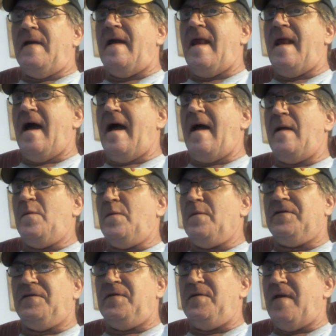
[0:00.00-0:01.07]
and I will
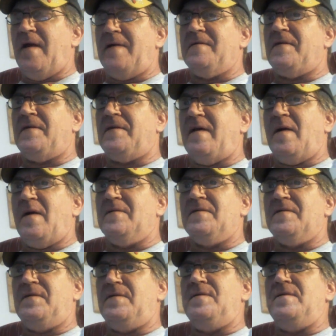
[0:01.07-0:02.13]
shoot everything over
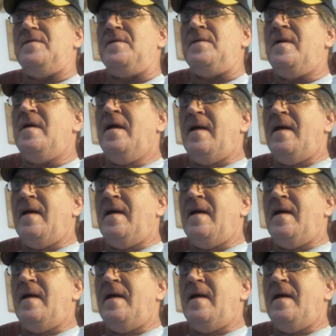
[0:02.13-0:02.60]
to you,